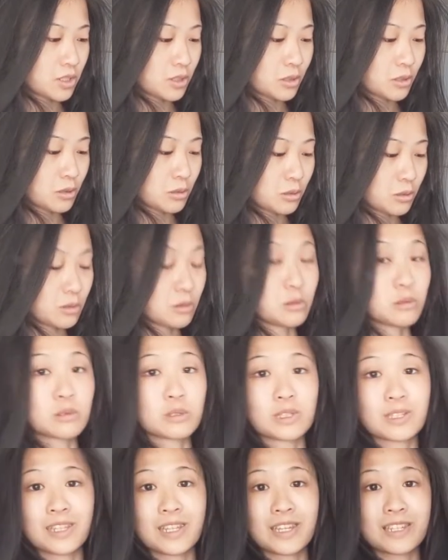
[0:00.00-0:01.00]
to
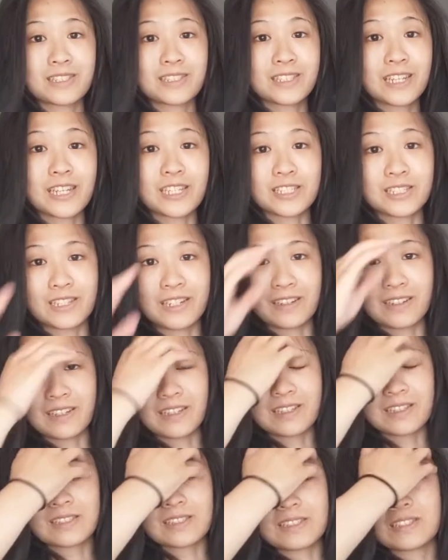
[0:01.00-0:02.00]
the like
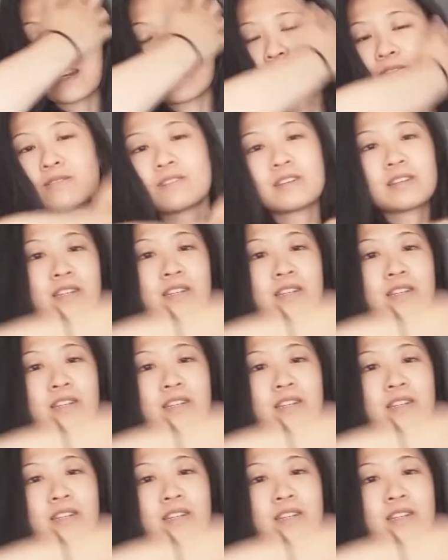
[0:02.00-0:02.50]
stationery and stuff.